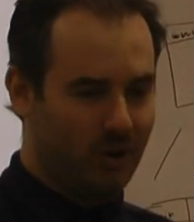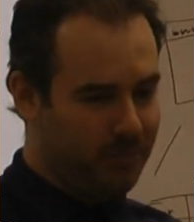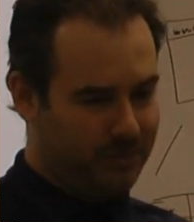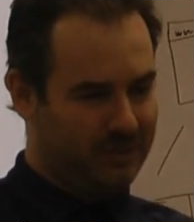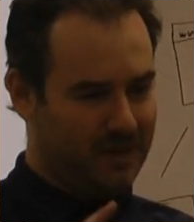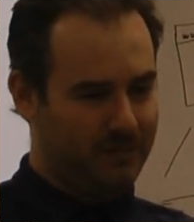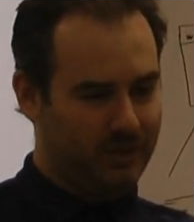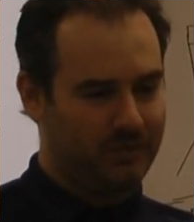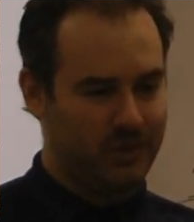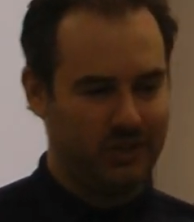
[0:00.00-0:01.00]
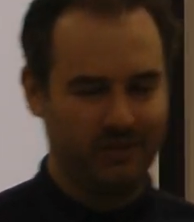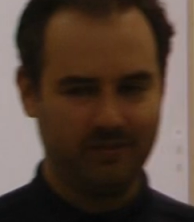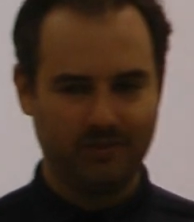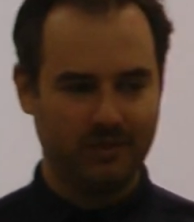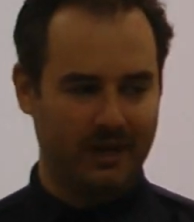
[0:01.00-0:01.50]
nope, something's fishy.
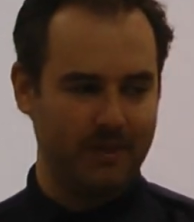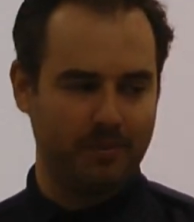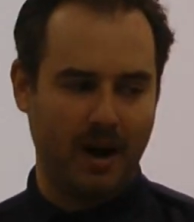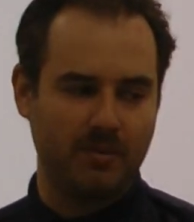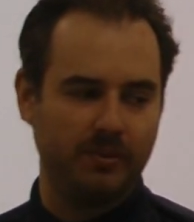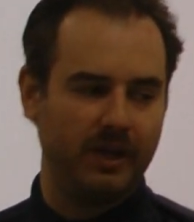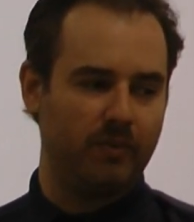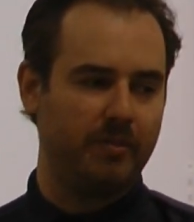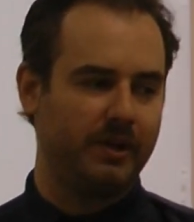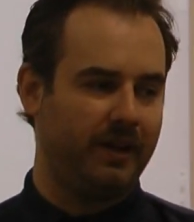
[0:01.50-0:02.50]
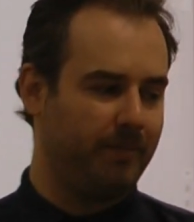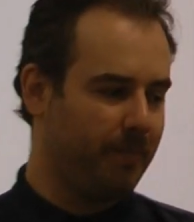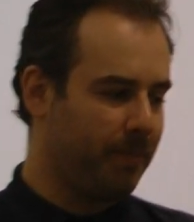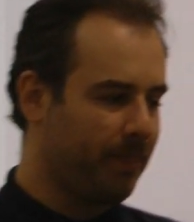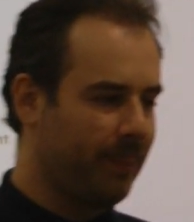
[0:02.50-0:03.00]
Okay, probably a replay.
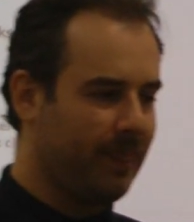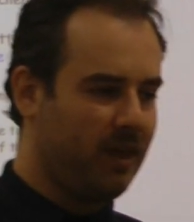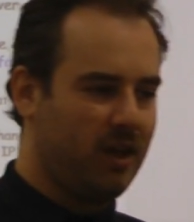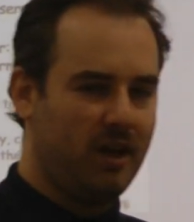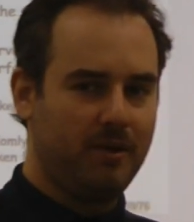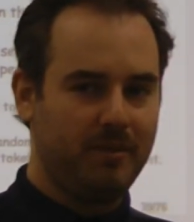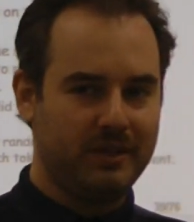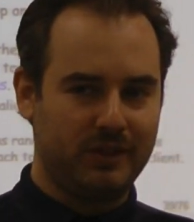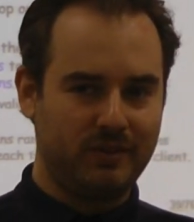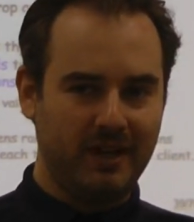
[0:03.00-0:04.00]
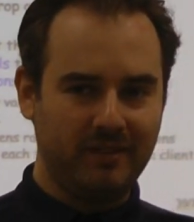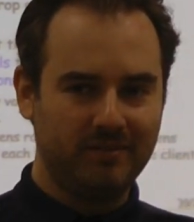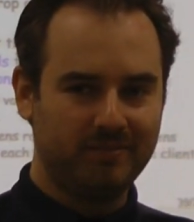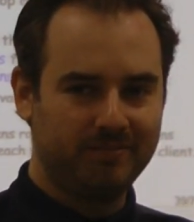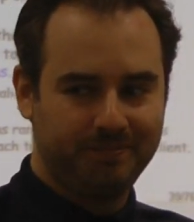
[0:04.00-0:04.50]
Makes sense,
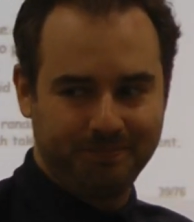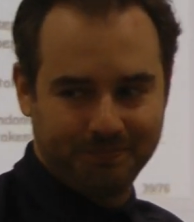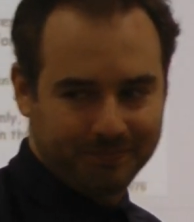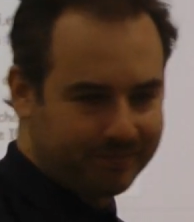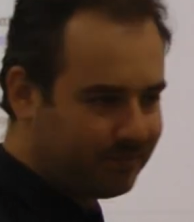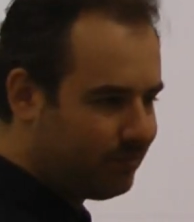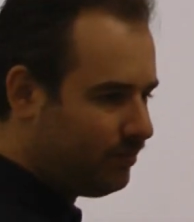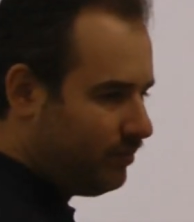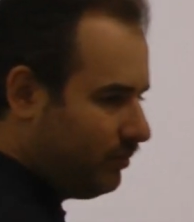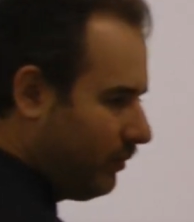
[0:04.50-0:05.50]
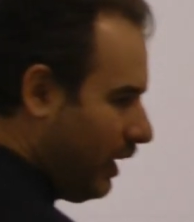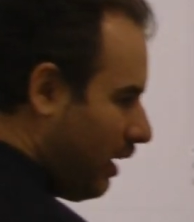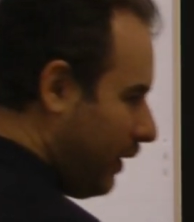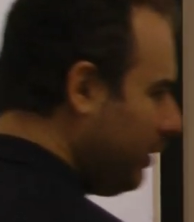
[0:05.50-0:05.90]
right? Are we